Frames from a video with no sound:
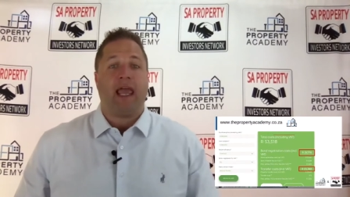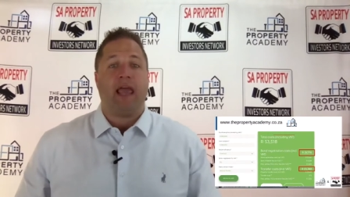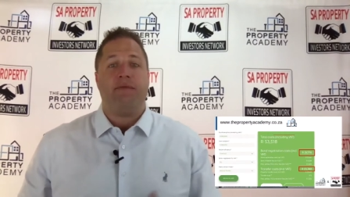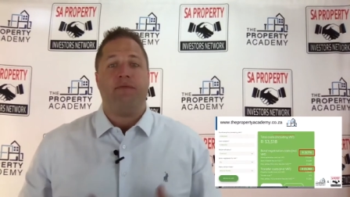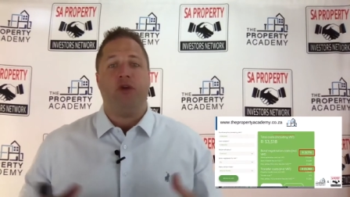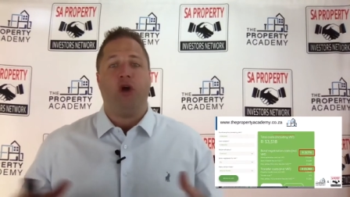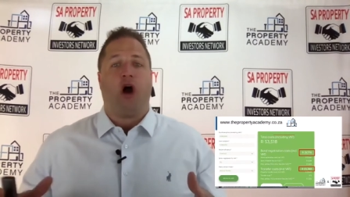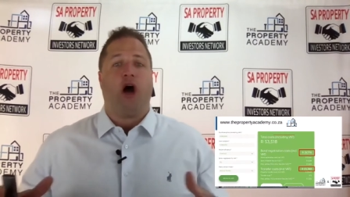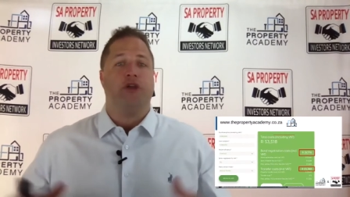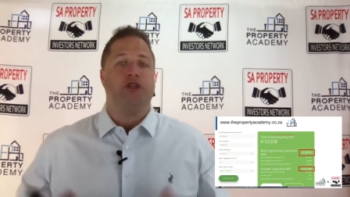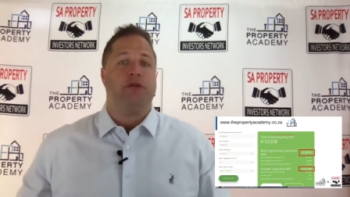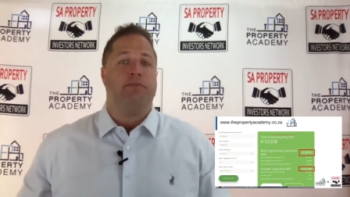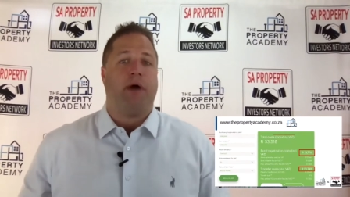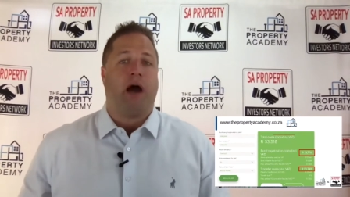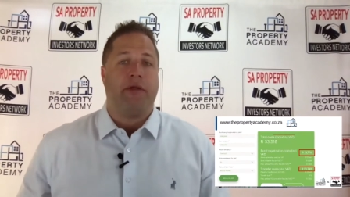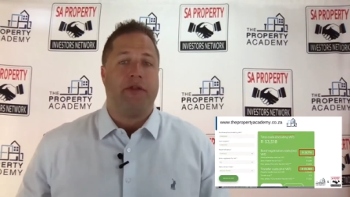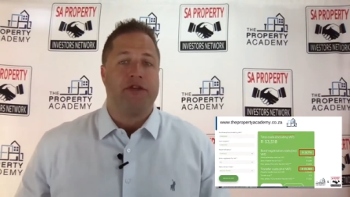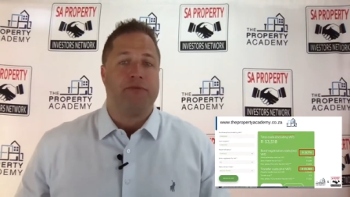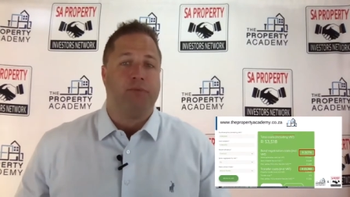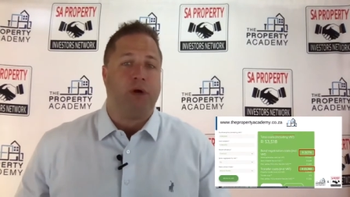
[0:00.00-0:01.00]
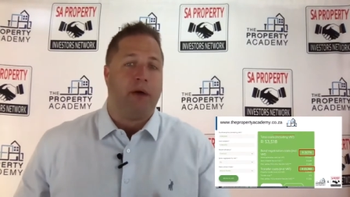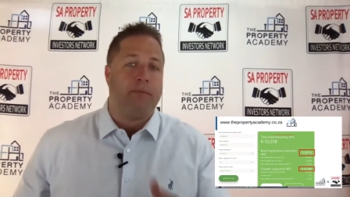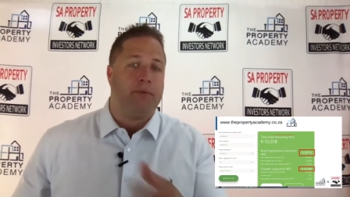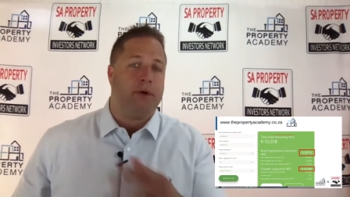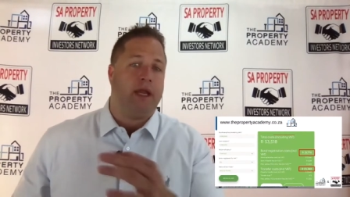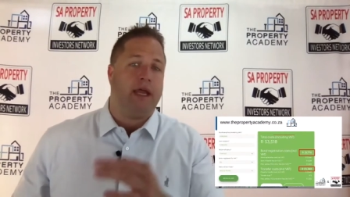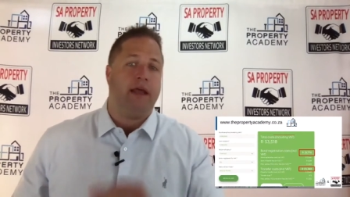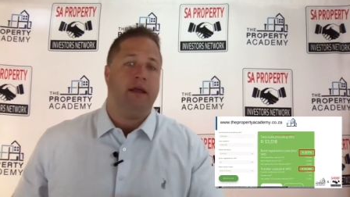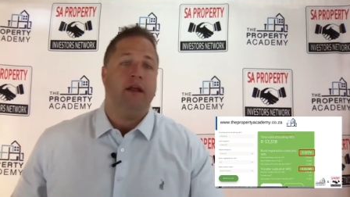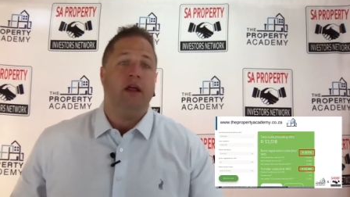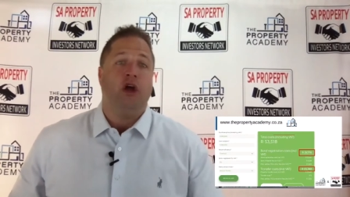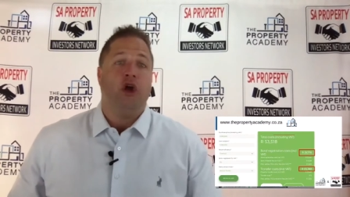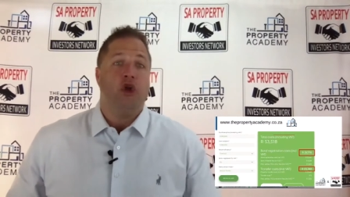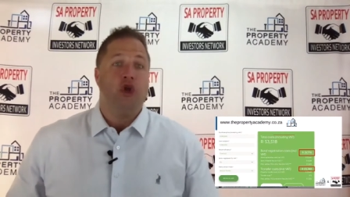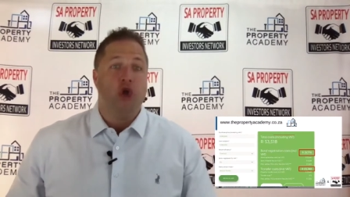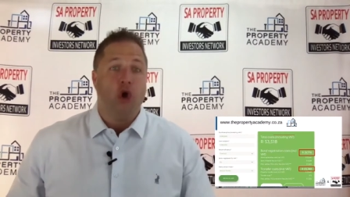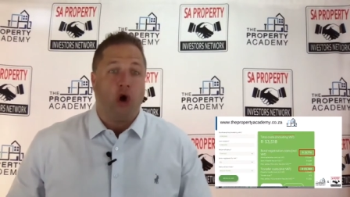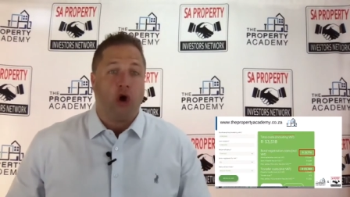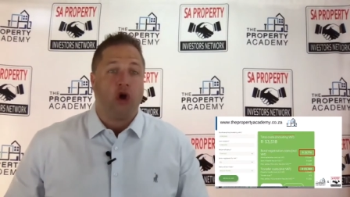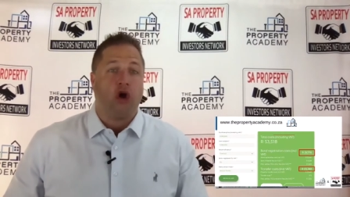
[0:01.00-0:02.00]
if you are to buy this property,
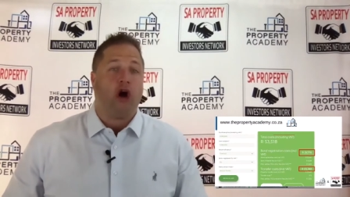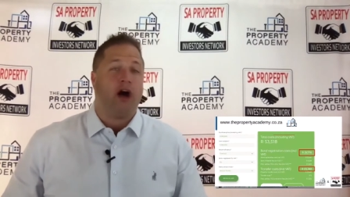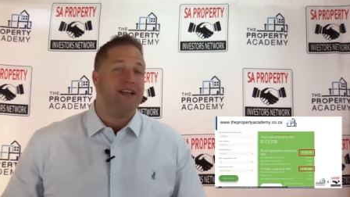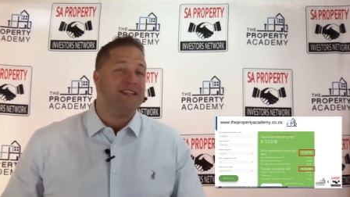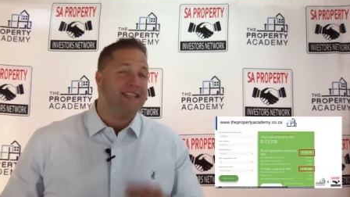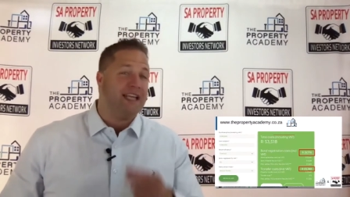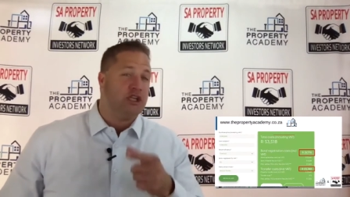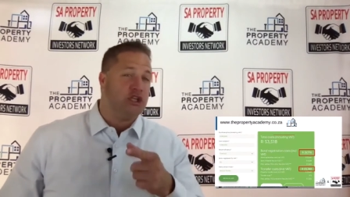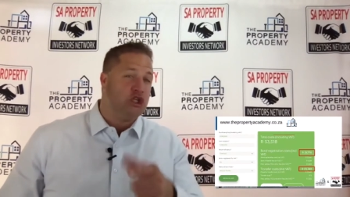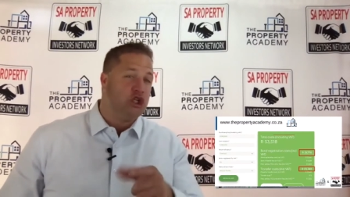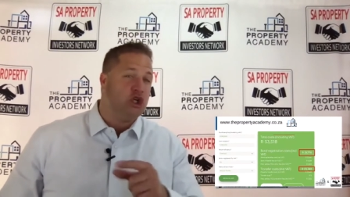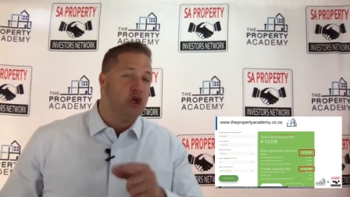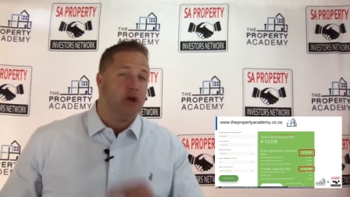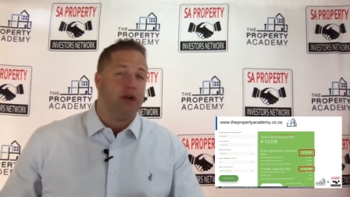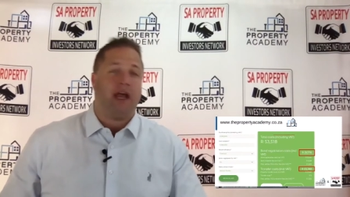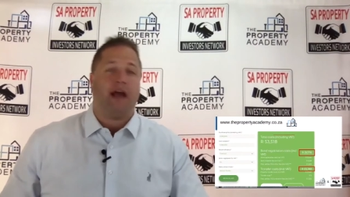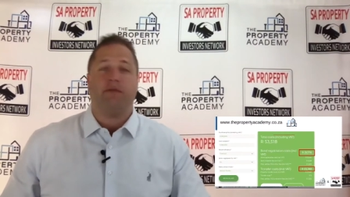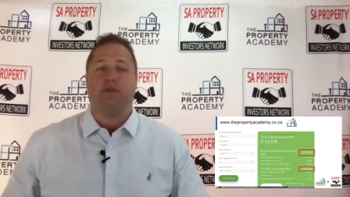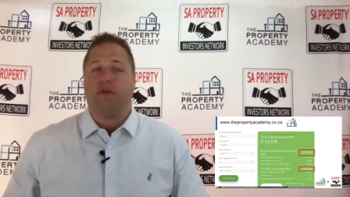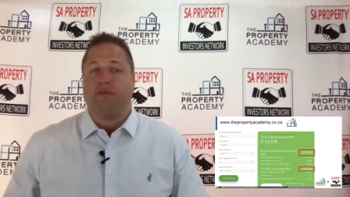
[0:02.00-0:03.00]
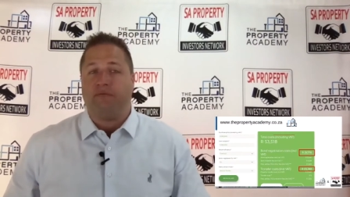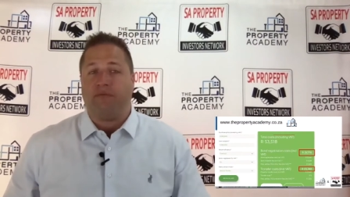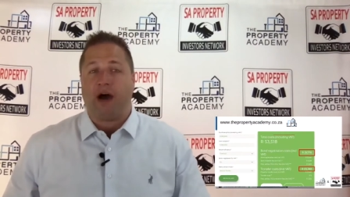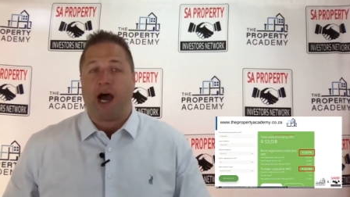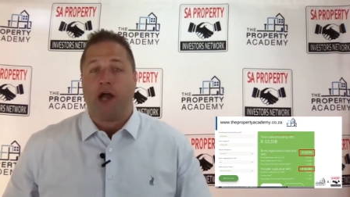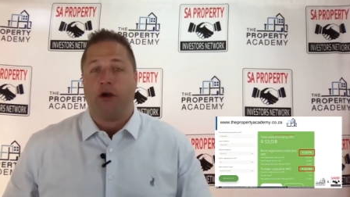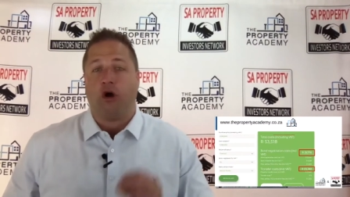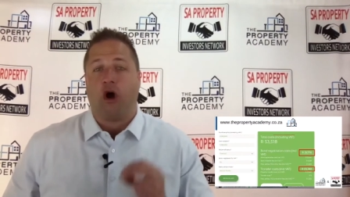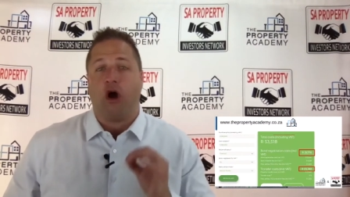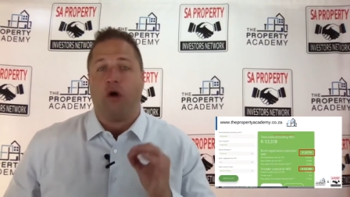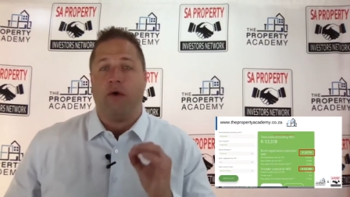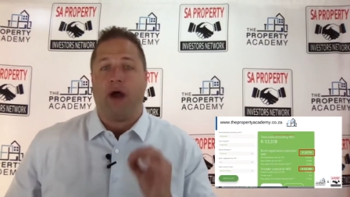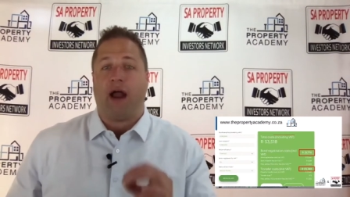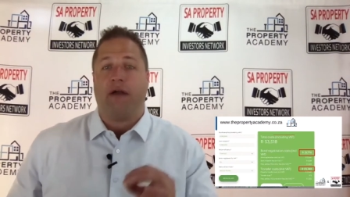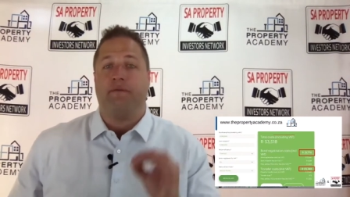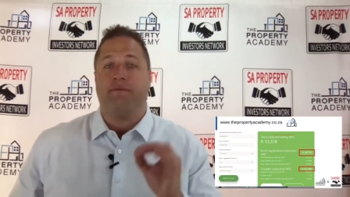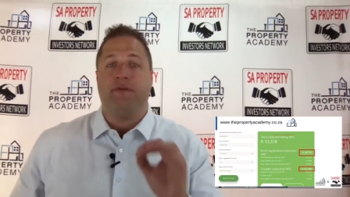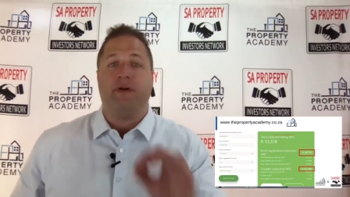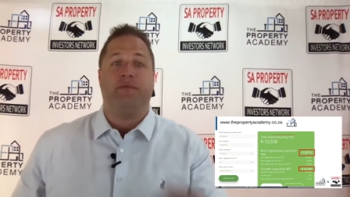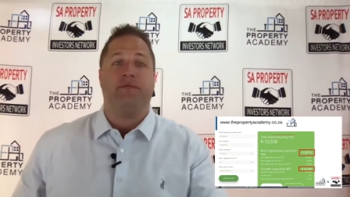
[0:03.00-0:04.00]
your costs that you're going to have to find are
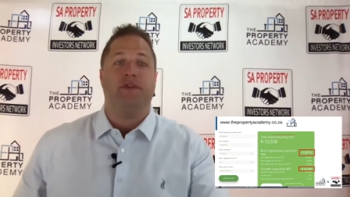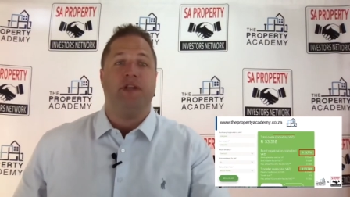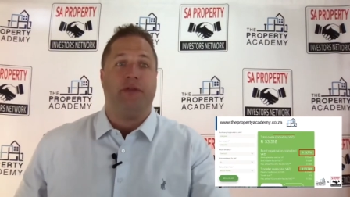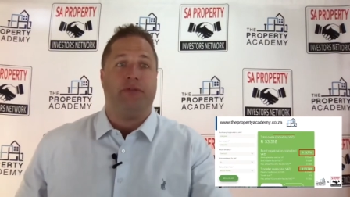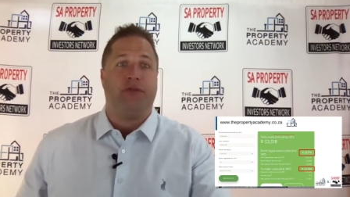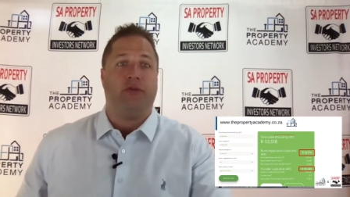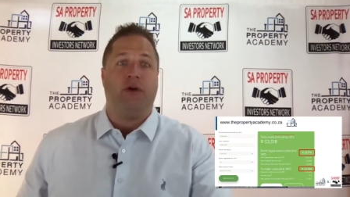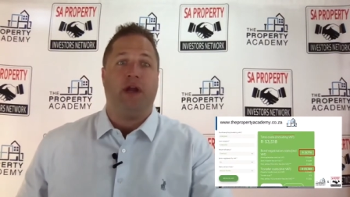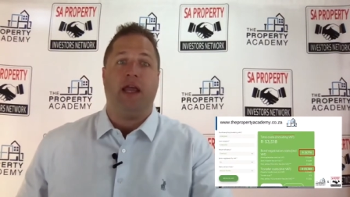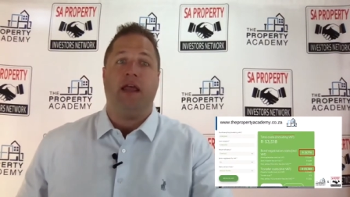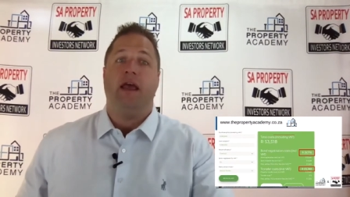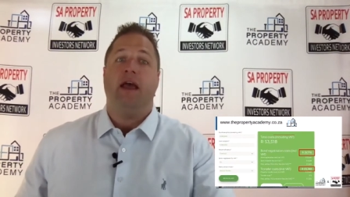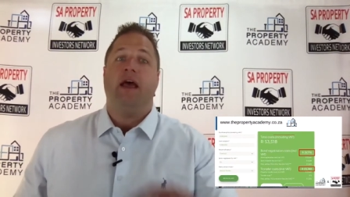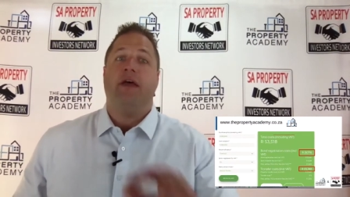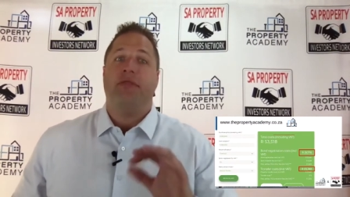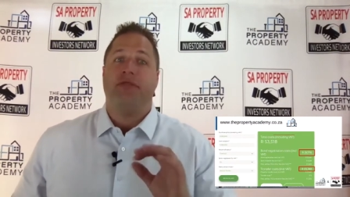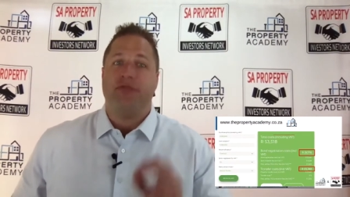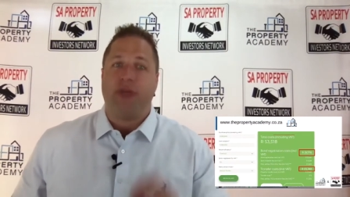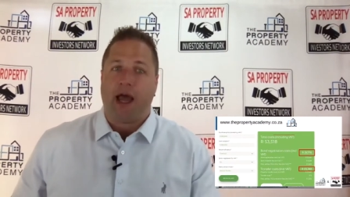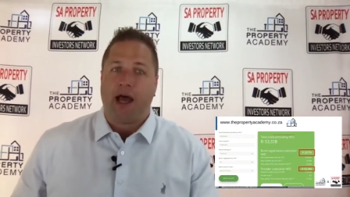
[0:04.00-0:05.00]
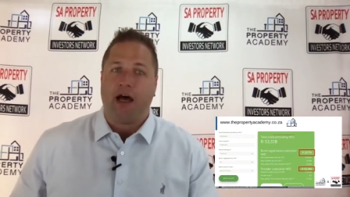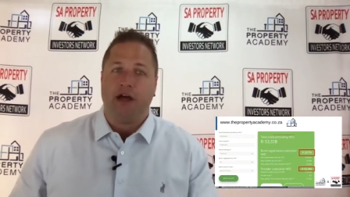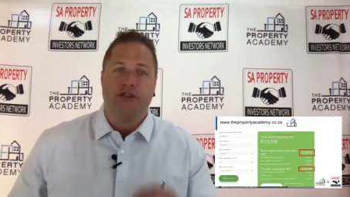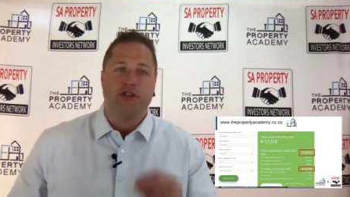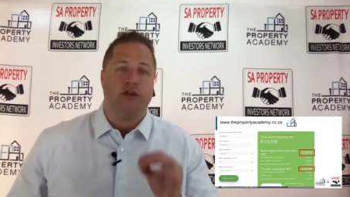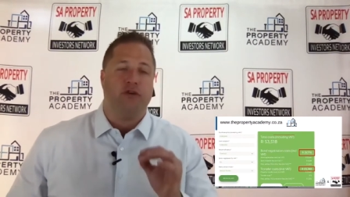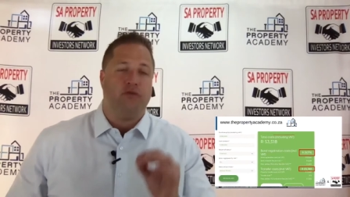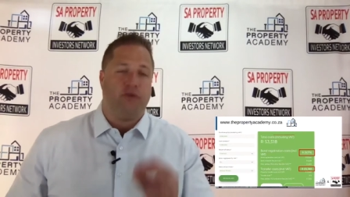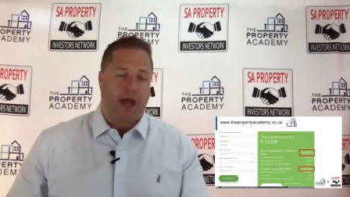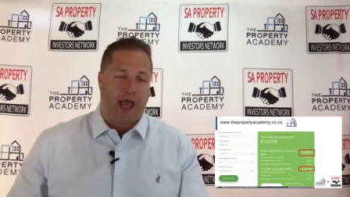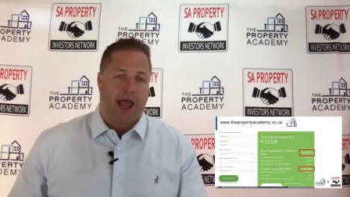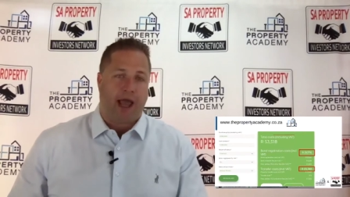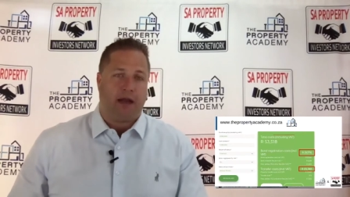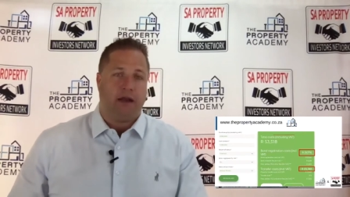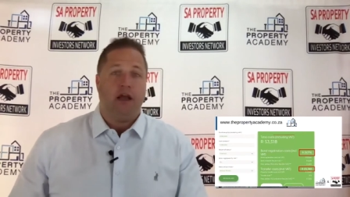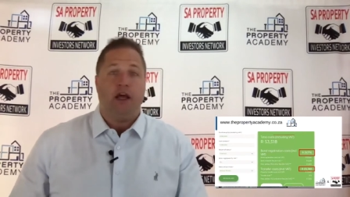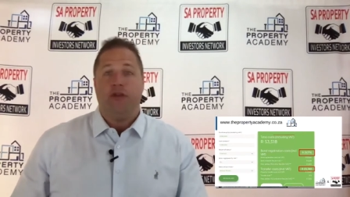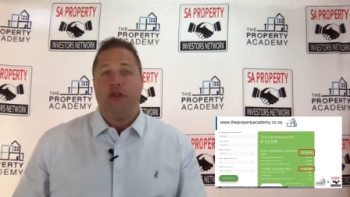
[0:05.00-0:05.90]
around 53, thousand rand.